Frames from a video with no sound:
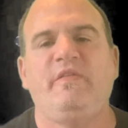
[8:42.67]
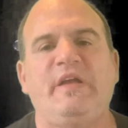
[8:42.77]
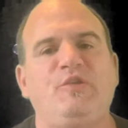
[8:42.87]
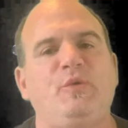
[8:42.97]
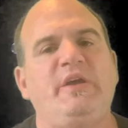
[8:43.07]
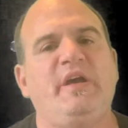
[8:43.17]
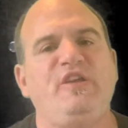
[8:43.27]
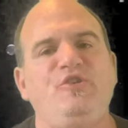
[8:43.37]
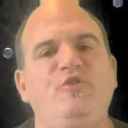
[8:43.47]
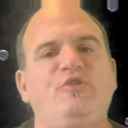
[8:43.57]
That's the way I
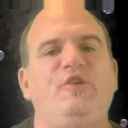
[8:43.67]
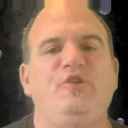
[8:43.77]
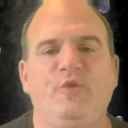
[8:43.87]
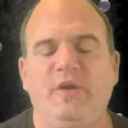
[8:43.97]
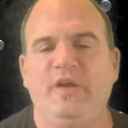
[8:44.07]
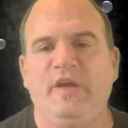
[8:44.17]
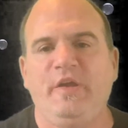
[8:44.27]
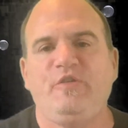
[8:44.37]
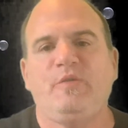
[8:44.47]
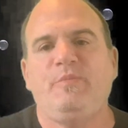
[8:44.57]
used to do it, and I
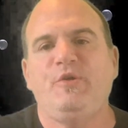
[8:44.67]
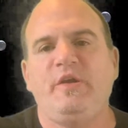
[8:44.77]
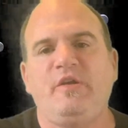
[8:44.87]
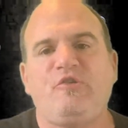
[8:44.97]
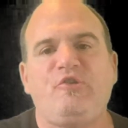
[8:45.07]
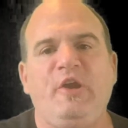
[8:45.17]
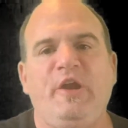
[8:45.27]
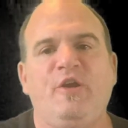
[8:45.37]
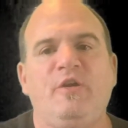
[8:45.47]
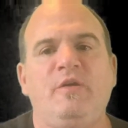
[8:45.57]
used to put it in a
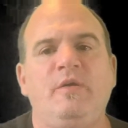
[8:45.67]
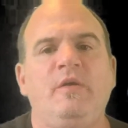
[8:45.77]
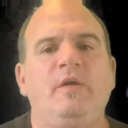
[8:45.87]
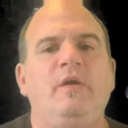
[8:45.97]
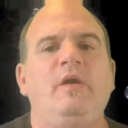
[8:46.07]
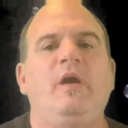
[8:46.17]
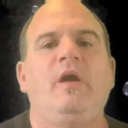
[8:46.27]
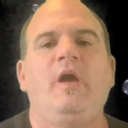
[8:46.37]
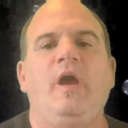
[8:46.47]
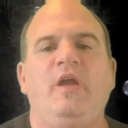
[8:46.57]
strainer
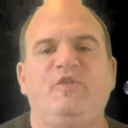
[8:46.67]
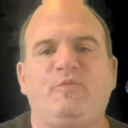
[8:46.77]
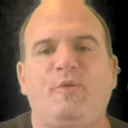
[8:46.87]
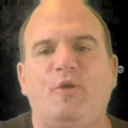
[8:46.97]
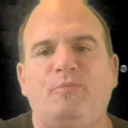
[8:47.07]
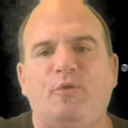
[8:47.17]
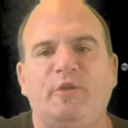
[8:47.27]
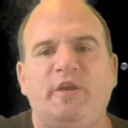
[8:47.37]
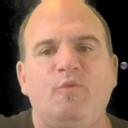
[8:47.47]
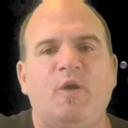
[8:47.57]
and just pour
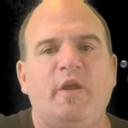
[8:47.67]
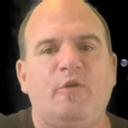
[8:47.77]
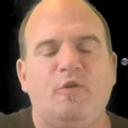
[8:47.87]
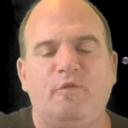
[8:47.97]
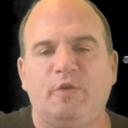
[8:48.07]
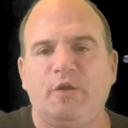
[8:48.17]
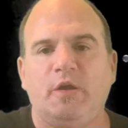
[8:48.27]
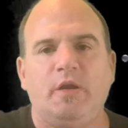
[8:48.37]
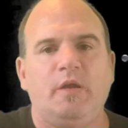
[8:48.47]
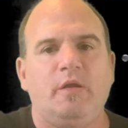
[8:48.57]
boiling water over
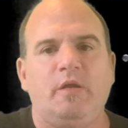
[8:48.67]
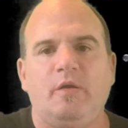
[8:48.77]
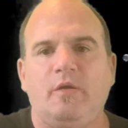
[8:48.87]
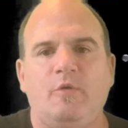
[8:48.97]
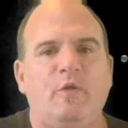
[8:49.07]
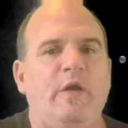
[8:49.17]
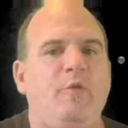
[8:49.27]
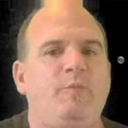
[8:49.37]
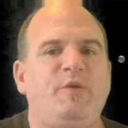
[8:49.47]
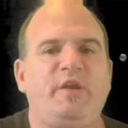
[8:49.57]
it, or I
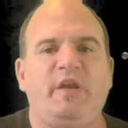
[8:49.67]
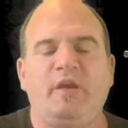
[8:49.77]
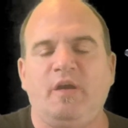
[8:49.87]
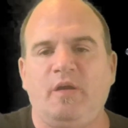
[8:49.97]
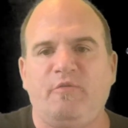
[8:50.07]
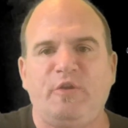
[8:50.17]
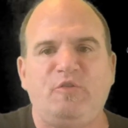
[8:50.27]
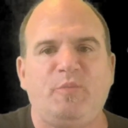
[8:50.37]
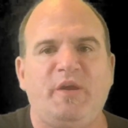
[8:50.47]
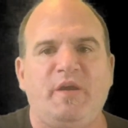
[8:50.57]
would put it in a
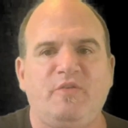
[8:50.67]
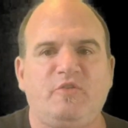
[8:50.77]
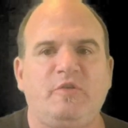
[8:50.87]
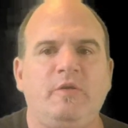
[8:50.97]
French press